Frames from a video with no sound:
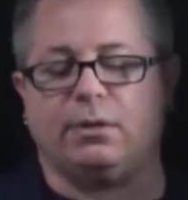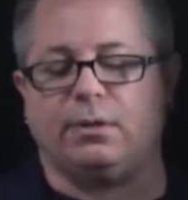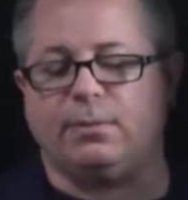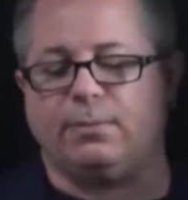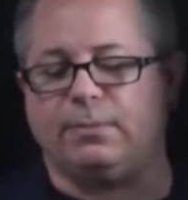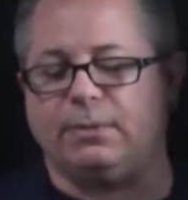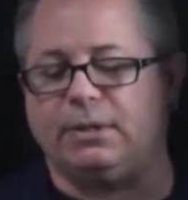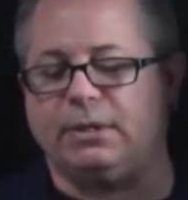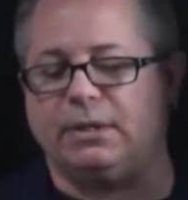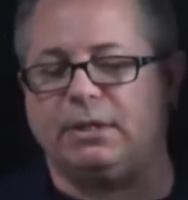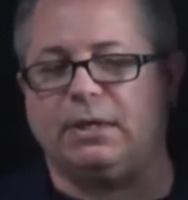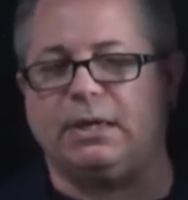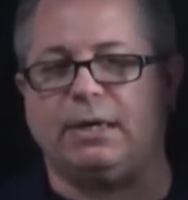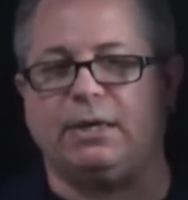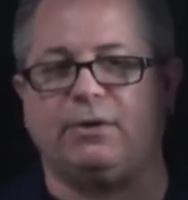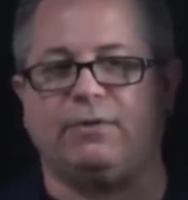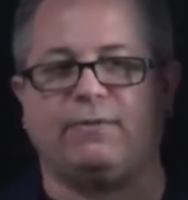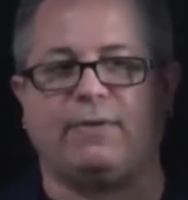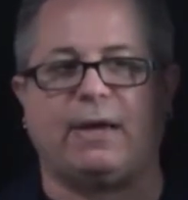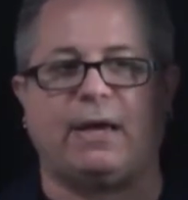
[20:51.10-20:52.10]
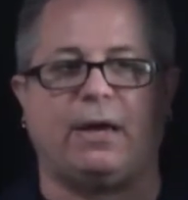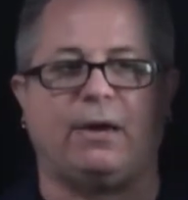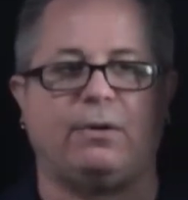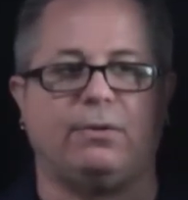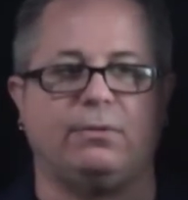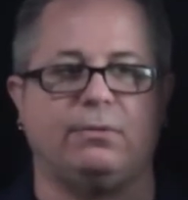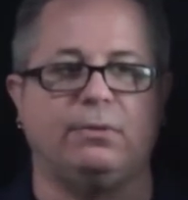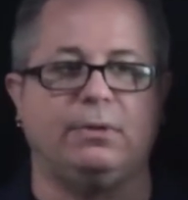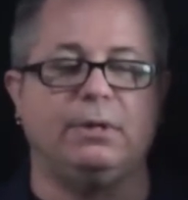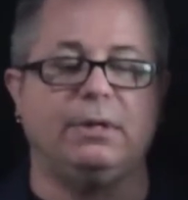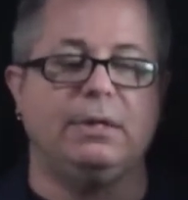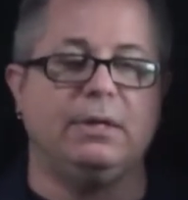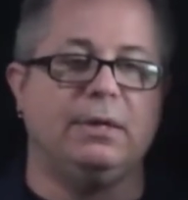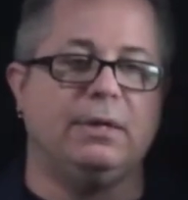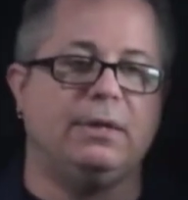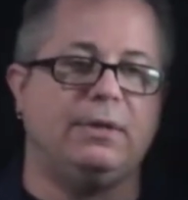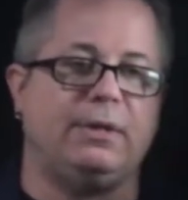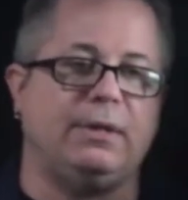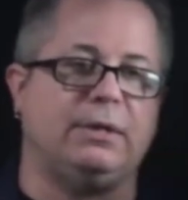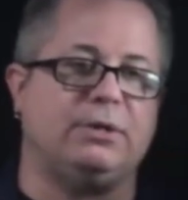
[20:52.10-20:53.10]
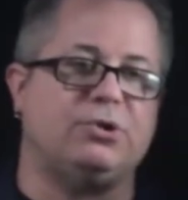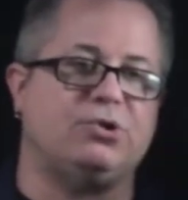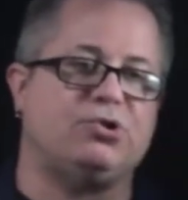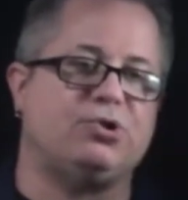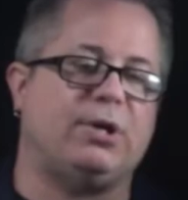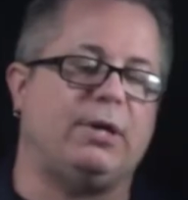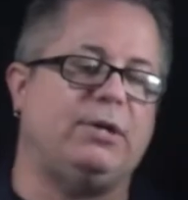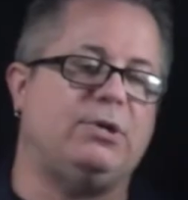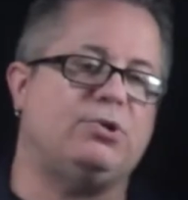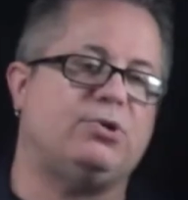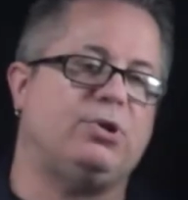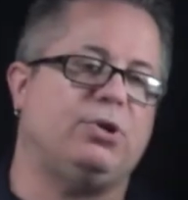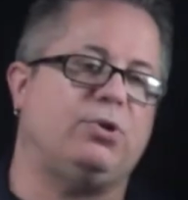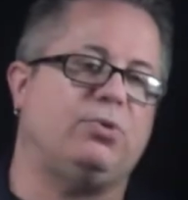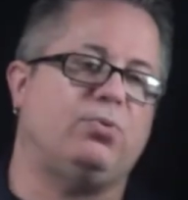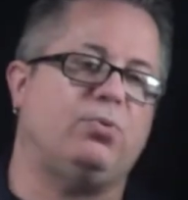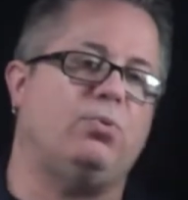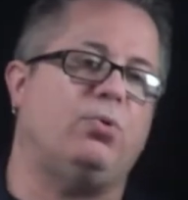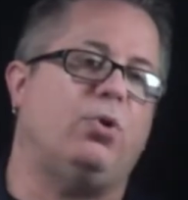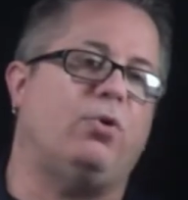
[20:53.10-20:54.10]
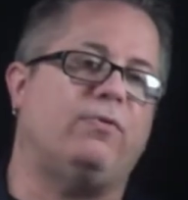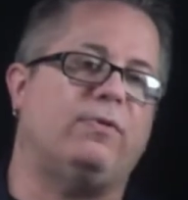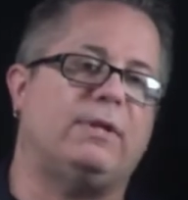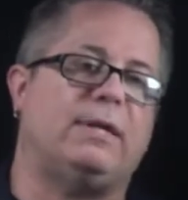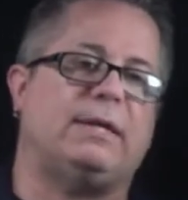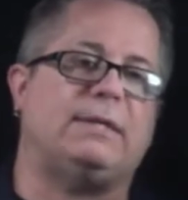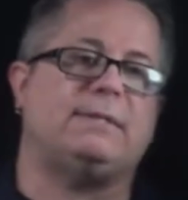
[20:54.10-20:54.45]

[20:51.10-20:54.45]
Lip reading: you can get an idea of how things changed and grew over that